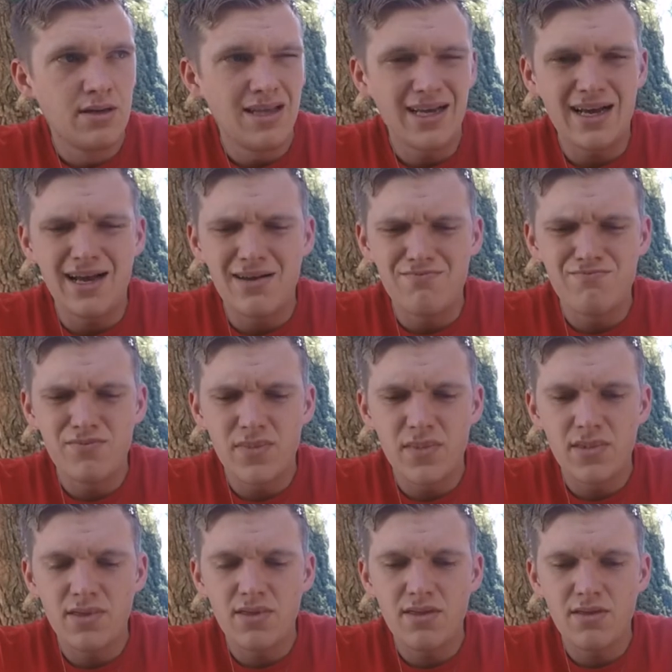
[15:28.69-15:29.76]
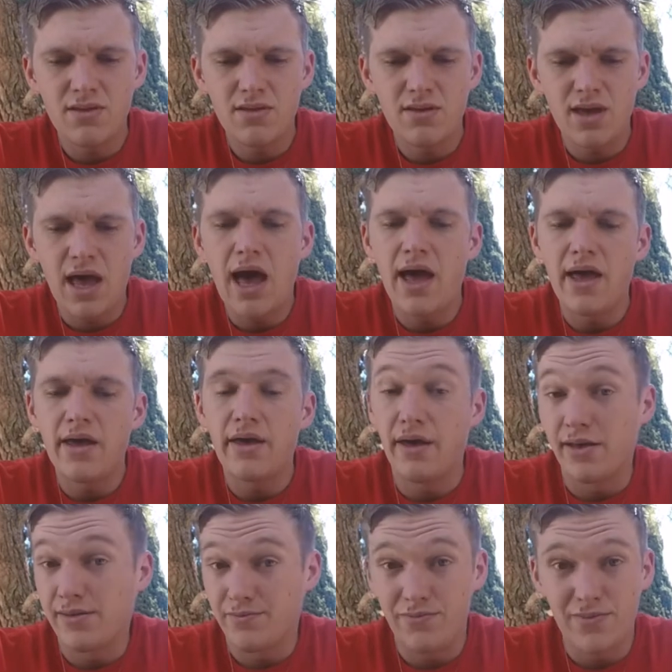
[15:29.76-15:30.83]
Like,
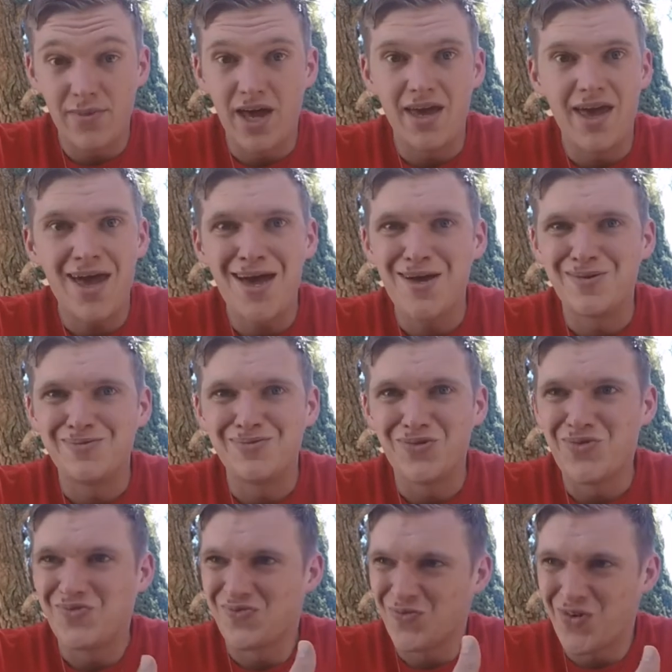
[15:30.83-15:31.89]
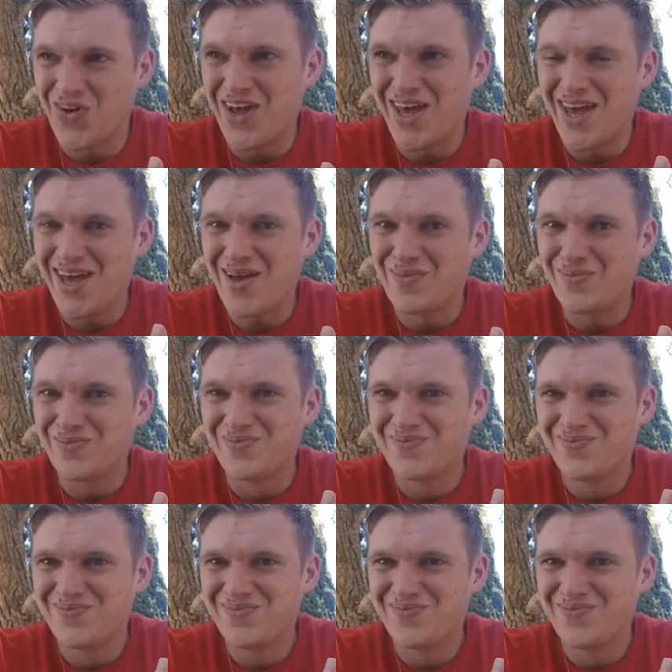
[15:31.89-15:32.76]
I am what I am.